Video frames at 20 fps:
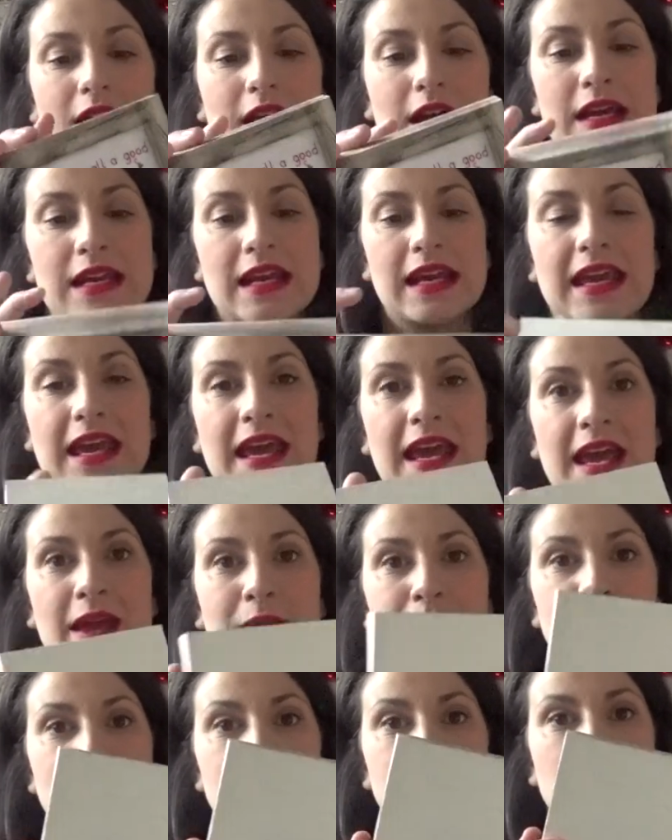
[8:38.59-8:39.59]
and it
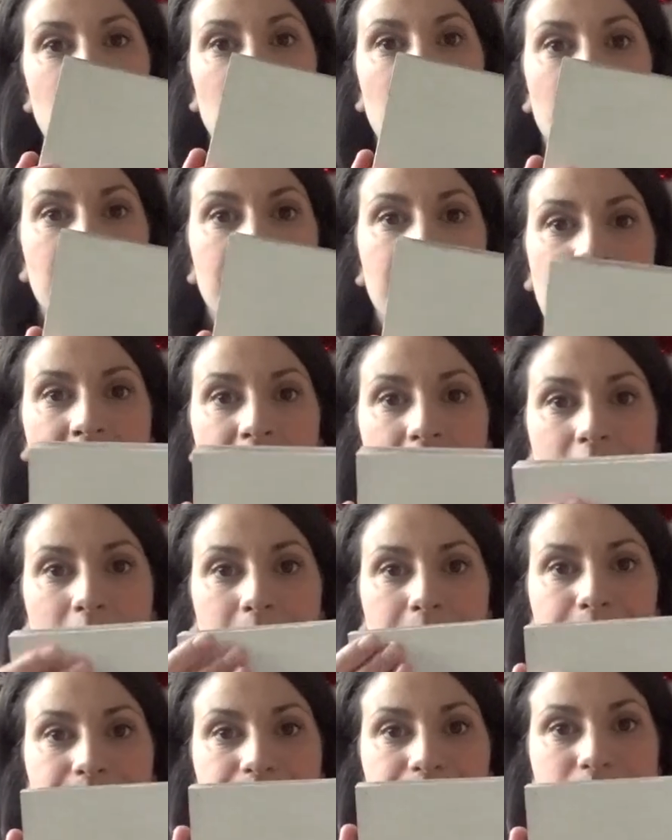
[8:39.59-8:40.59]
came this colour, like
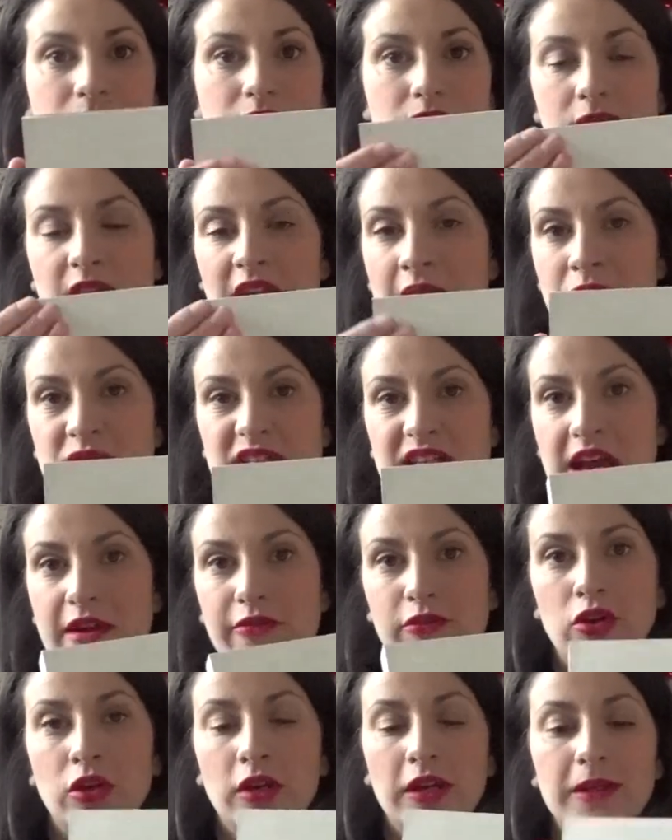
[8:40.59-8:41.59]

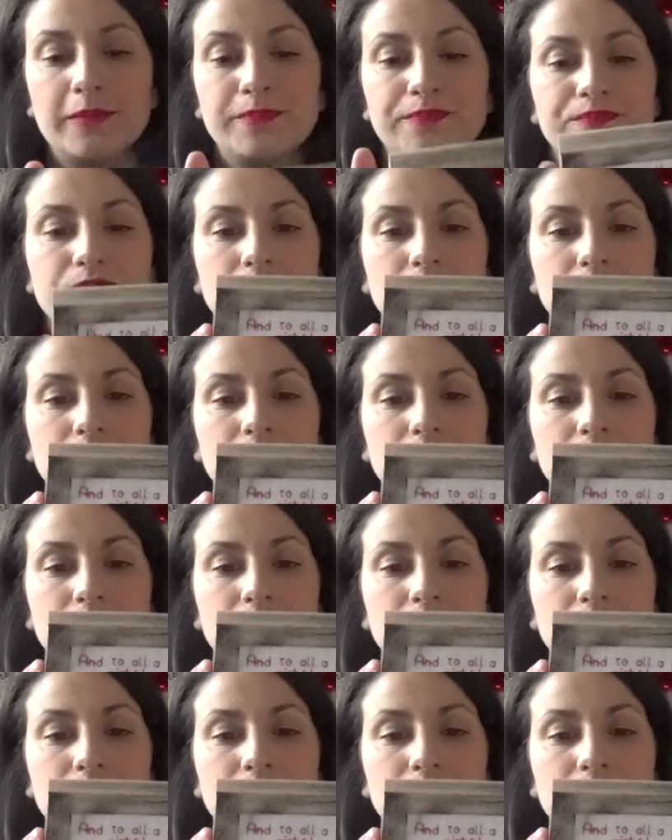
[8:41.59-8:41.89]
MDF colour.